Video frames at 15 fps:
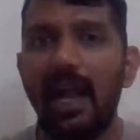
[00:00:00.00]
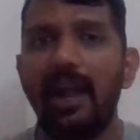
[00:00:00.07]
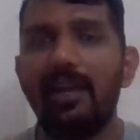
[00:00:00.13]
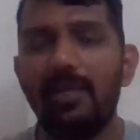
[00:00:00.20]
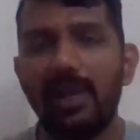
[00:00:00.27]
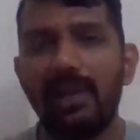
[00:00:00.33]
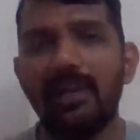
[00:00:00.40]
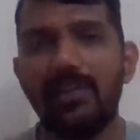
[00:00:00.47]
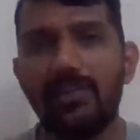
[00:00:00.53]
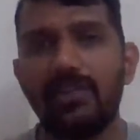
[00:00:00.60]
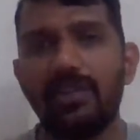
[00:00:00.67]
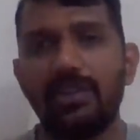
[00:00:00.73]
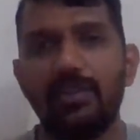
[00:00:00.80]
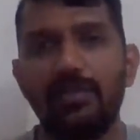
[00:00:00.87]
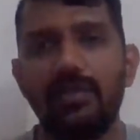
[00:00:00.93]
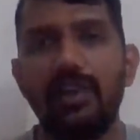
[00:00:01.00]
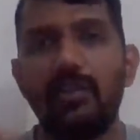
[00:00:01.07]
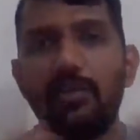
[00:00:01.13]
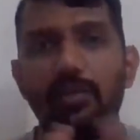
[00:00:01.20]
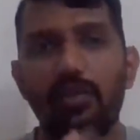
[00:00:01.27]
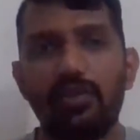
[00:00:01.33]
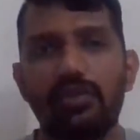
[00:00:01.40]
ad manager where
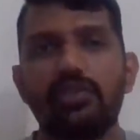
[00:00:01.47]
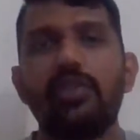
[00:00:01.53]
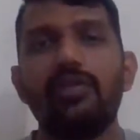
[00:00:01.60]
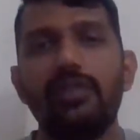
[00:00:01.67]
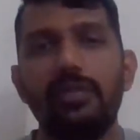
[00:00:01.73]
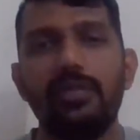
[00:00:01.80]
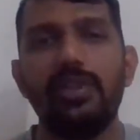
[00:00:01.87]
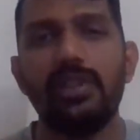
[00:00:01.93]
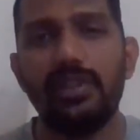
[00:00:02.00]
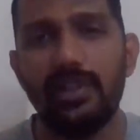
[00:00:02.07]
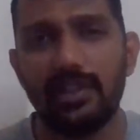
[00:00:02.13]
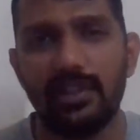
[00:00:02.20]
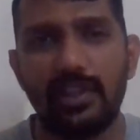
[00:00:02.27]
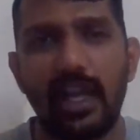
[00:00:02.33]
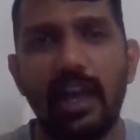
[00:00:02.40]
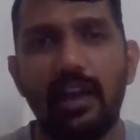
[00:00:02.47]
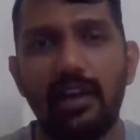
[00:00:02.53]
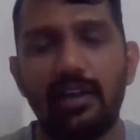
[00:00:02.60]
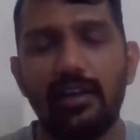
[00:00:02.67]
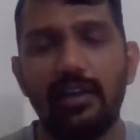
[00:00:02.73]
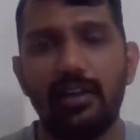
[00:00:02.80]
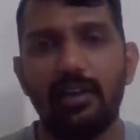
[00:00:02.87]
most of the businesses,
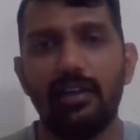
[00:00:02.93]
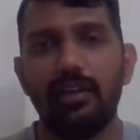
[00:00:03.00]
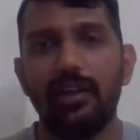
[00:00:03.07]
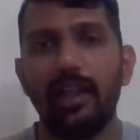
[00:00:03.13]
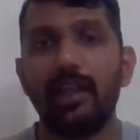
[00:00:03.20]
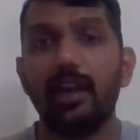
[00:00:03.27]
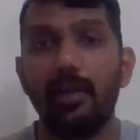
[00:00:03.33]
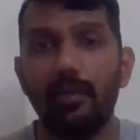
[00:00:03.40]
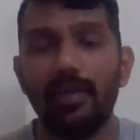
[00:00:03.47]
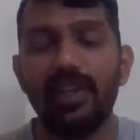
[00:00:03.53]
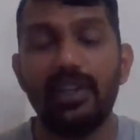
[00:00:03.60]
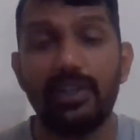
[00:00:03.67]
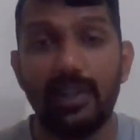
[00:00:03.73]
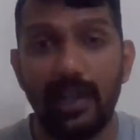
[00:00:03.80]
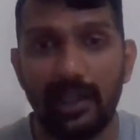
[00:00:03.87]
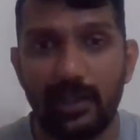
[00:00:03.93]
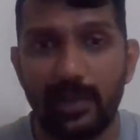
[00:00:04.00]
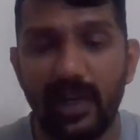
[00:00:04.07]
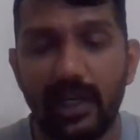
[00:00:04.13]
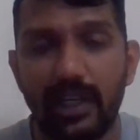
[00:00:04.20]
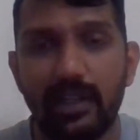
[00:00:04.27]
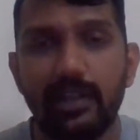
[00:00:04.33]
like companies, are
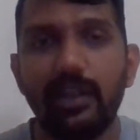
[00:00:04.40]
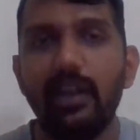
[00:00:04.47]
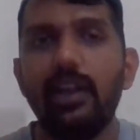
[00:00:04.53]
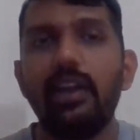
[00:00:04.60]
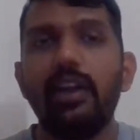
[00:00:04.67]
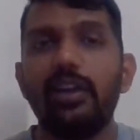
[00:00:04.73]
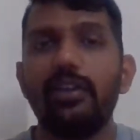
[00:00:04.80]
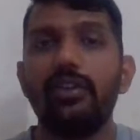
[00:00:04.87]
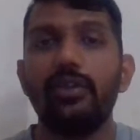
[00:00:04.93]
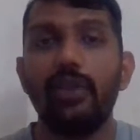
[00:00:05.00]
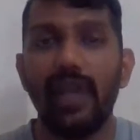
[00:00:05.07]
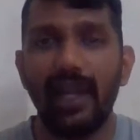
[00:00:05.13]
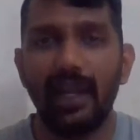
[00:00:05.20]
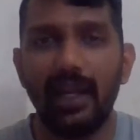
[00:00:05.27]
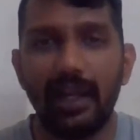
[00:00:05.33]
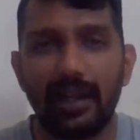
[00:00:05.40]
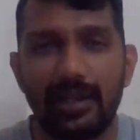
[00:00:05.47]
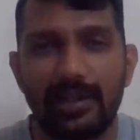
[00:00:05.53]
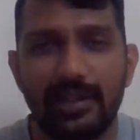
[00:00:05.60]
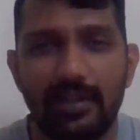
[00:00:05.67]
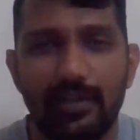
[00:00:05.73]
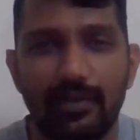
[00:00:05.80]
expecting to do
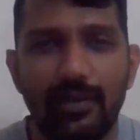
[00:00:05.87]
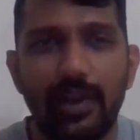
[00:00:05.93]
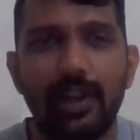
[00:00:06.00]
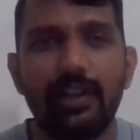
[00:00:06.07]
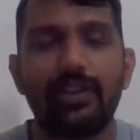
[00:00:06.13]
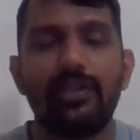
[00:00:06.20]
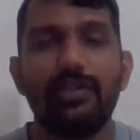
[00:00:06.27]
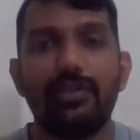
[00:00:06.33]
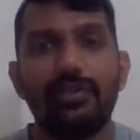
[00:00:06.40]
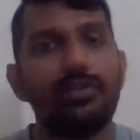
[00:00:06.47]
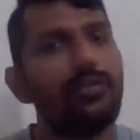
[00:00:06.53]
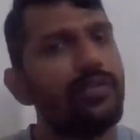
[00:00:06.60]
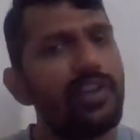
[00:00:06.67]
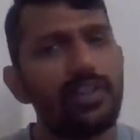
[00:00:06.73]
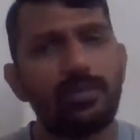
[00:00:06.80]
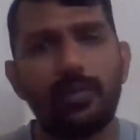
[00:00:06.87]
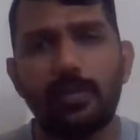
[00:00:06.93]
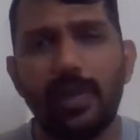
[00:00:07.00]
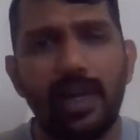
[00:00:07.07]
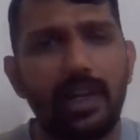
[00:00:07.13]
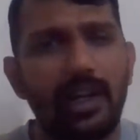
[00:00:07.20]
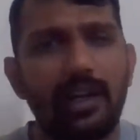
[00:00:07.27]
aggressive work. You do Facebook
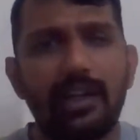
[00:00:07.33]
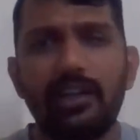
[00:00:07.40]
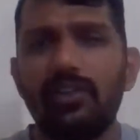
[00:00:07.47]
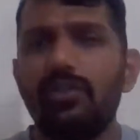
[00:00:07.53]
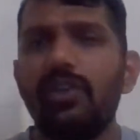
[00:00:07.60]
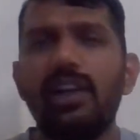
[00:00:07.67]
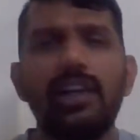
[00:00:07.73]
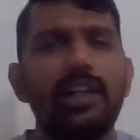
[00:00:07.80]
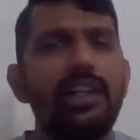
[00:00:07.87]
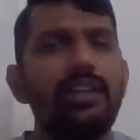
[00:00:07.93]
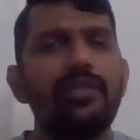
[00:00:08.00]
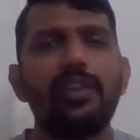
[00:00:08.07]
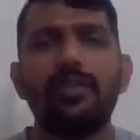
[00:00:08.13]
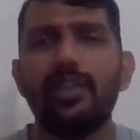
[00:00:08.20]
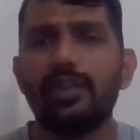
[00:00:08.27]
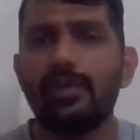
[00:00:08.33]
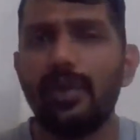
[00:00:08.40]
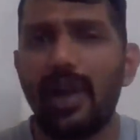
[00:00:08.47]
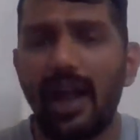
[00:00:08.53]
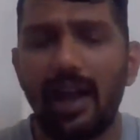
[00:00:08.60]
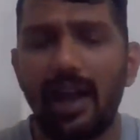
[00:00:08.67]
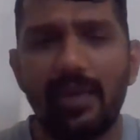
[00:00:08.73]
marketing, you are dealing with
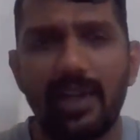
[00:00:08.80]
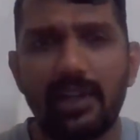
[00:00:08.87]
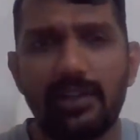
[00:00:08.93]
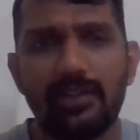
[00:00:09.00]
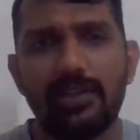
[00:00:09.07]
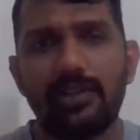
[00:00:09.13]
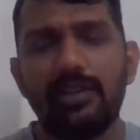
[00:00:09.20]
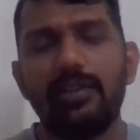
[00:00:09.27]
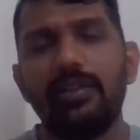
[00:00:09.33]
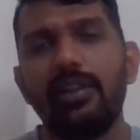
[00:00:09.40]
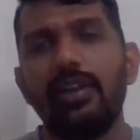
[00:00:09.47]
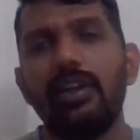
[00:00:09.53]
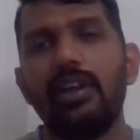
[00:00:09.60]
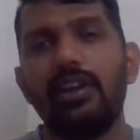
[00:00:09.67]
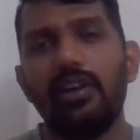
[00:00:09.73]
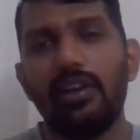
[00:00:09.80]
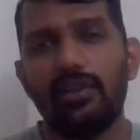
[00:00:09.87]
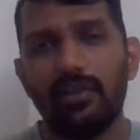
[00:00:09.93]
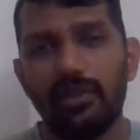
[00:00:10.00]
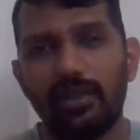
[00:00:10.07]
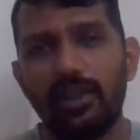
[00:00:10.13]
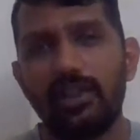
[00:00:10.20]
Facebook ad manager.
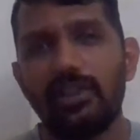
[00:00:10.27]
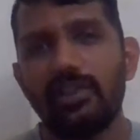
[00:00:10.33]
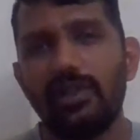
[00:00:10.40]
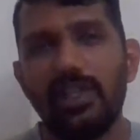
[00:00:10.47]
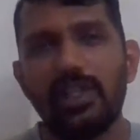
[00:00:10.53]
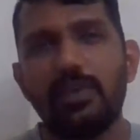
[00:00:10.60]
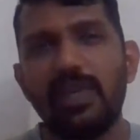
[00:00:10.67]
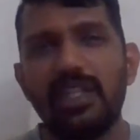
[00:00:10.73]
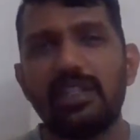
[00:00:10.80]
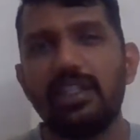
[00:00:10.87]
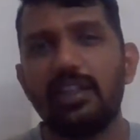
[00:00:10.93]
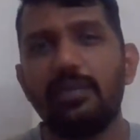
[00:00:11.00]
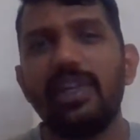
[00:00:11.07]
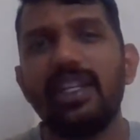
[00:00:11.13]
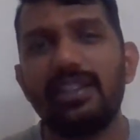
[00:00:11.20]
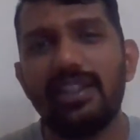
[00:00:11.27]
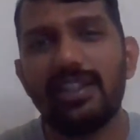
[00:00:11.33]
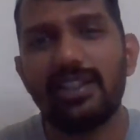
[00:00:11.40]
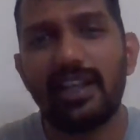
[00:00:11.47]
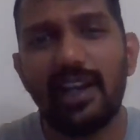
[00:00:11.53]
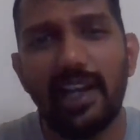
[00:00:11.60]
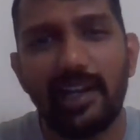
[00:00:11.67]
So this
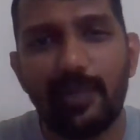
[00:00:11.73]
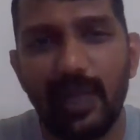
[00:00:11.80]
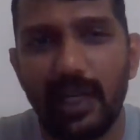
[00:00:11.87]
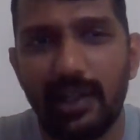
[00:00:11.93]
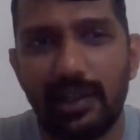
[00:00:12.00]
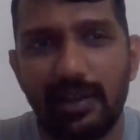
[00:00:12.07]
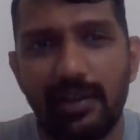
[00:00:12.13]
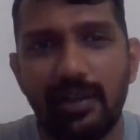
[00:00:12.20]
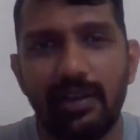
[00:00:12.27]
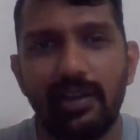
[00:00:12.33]
basics are like pillar.